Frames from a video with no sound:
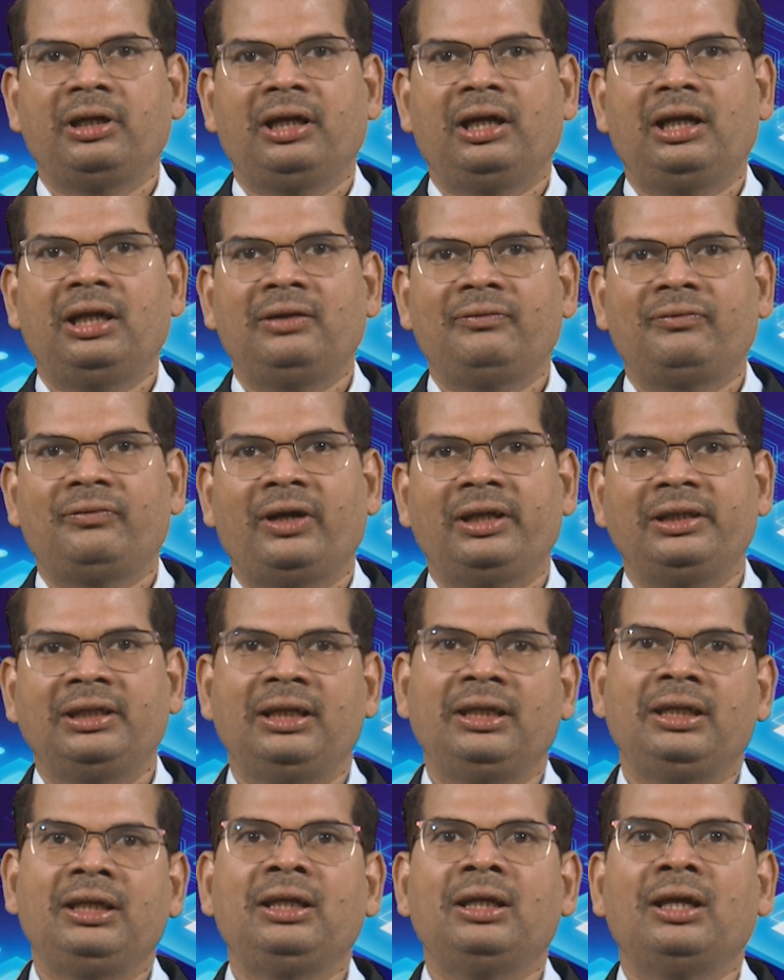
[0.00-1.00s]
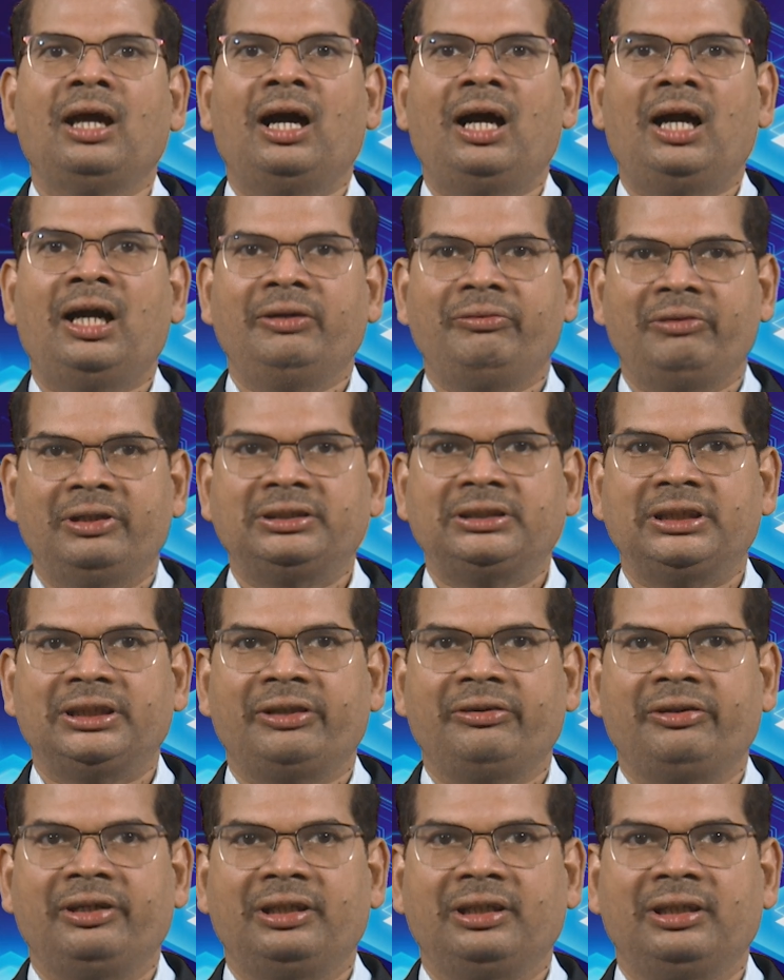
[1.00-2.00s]
and finally hardware
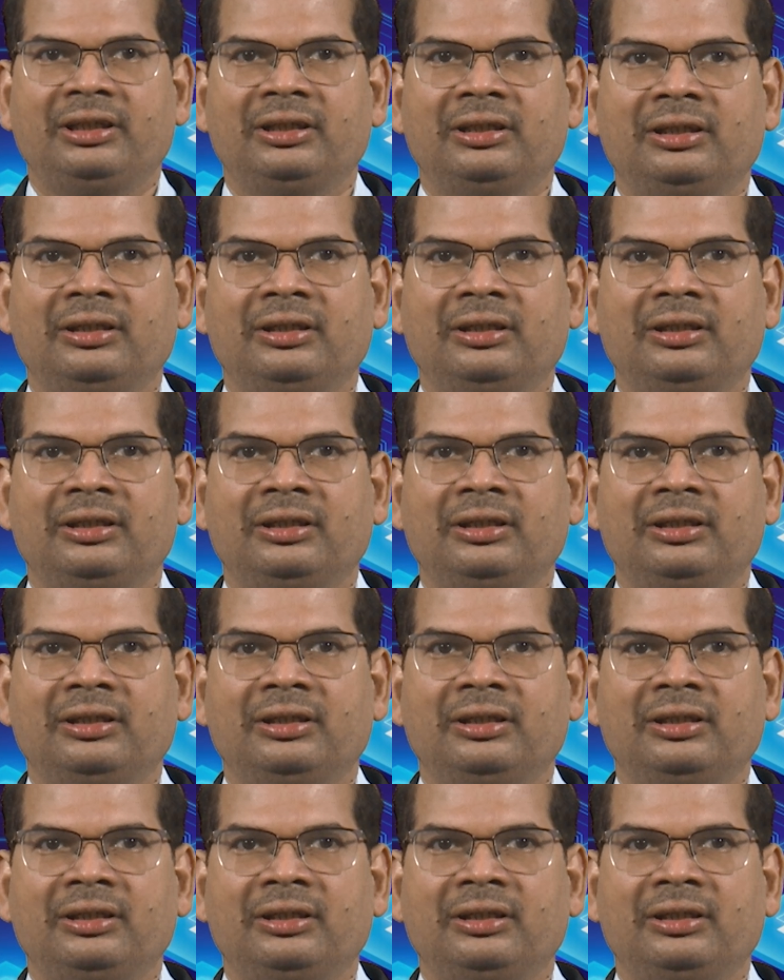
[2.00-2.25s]
security.